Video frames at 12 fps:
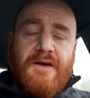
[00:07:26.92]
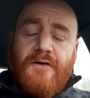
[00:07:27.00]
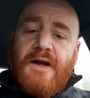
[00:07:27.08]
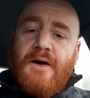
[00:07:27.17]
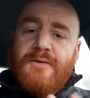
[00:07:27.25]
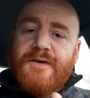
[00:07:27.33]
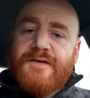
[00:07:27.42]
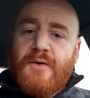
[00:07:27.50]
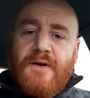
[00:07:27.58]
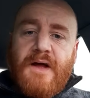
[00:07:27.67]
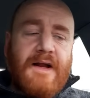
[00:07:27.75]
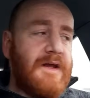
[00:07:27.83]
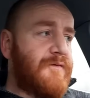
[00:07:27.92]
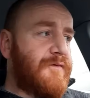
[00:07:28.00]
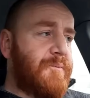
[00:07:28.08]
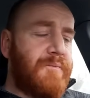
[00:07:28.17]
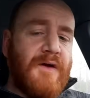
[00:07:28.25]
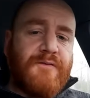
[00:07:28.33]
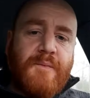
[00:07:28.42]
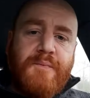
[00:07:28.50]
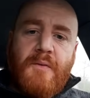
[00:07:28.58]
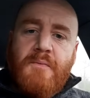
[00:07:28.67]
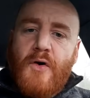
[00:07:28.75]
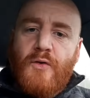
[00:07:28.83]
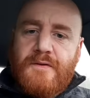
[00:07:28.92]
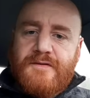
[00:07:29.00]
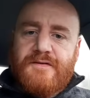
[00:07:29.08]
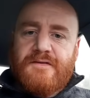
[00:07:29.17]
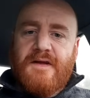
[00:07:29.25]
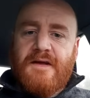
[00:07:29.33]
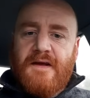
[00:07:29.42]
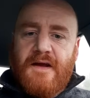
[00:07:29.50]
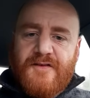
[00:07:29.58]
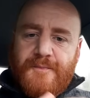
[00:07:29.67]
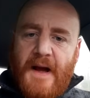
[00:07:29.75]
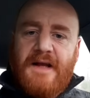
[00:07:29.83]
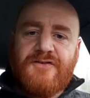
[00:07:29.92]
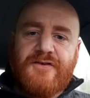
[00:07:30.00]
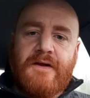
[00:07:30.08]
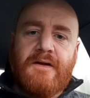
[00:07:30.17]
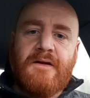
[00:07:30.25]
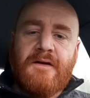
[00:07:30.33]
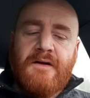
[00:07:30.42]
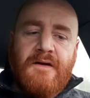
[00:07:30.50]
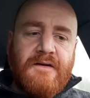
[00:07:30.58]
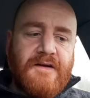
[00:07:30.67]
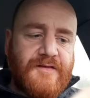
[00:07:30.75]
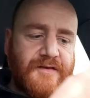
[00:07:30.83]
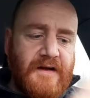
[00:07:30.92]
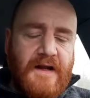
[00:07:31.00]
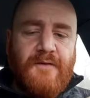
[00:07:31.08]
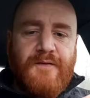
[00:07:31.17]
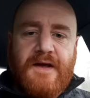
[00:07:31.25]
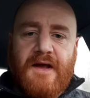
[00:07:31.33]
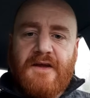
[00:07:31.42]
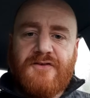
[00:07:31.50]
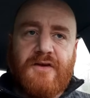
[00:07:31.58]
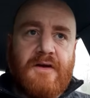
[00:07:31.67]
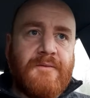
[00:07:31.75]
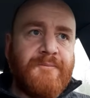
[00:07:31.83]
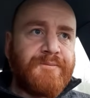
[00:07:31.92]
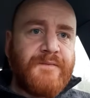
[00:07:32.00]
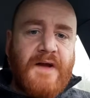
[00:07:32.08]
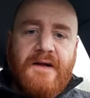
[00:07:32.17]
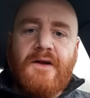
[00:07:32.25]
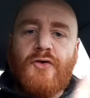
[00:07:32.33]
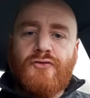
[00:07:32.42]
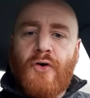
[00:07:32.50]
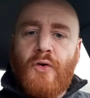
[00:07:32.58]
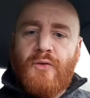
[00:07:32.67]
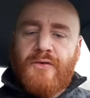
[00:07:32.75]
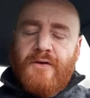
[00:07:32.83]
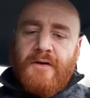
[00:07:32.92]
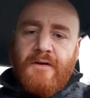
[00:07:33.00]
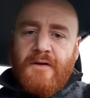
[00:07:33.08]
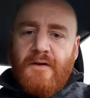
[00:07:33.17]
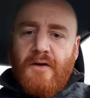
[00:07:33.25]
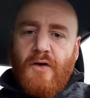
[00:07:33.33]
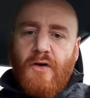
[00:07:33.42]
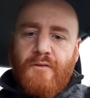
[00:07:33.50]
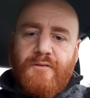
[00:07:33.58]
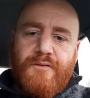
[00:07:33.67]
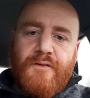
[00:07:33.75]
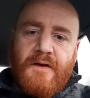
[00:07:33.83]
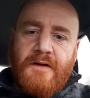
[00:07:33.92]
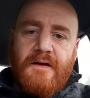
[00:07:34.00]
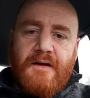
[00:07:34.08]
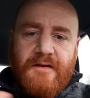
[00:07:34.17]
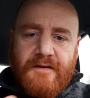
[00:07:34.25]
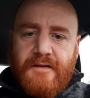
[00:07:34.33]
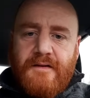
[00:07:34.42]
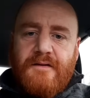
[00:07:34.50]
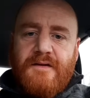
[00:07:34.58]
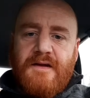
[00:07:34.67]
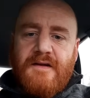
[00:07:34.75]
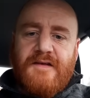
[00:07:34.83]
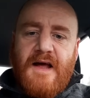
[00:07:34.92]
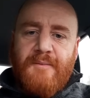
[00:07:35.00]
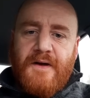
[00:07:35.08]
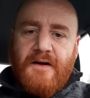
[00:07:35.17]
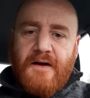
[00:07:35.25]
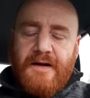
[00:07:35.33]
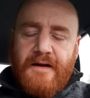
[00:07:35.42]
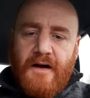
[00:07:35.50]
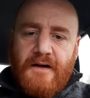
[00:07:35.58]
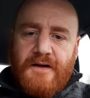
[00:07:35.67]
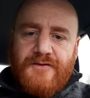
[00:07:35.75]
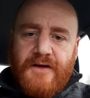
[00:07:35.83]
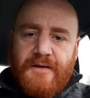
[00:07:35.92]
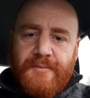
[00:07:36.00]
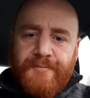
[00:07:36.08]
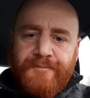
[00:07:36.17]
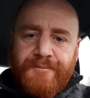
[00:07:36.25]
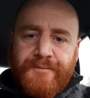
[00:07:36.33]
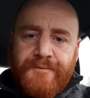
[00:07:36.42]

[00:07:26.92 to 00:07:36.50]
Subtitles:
And you're allowed to do that if it promotes the expansion, the solidification, and the growth of the Islamic ideology.